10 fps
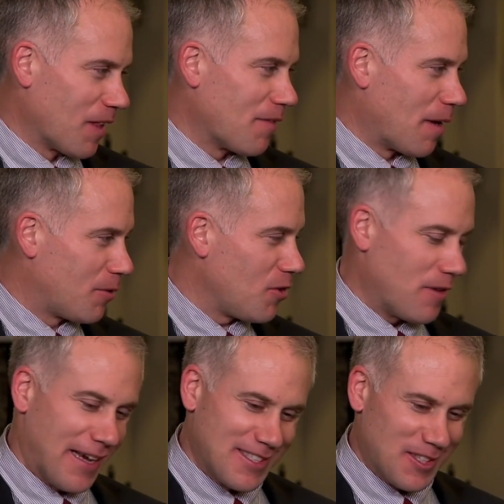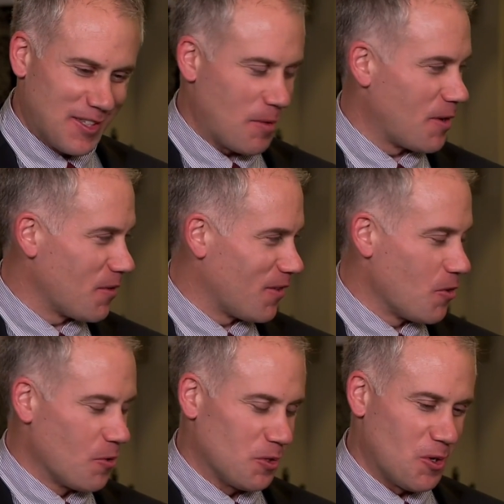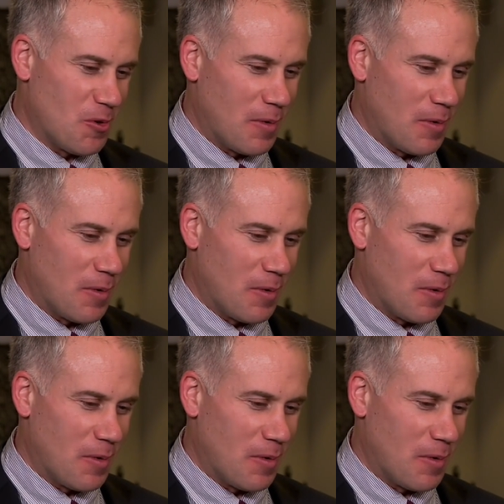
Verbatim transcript: leave it up to you guys to tell me who was who.